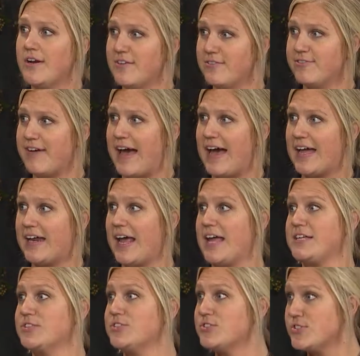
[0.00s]
fat,
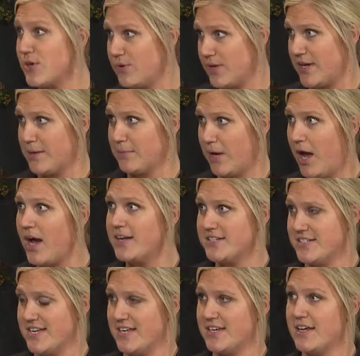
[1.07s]
and sodium
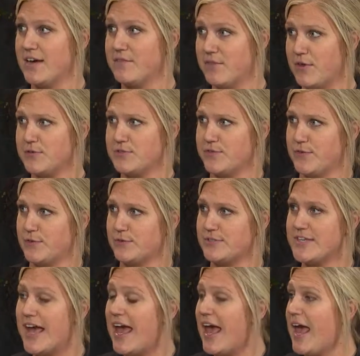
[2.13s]
content of those foods.